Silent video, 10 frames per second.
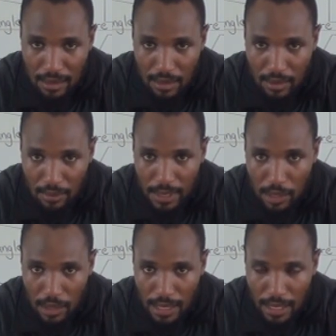We've been
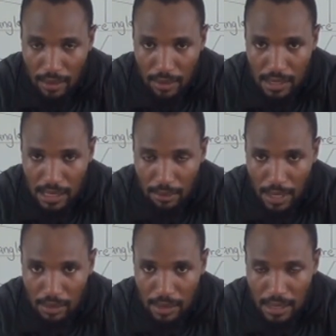talking a lot about
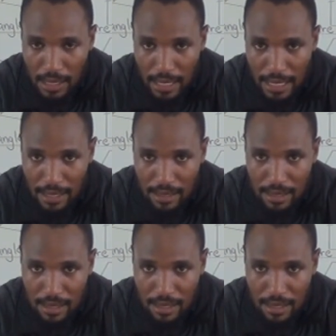the lines.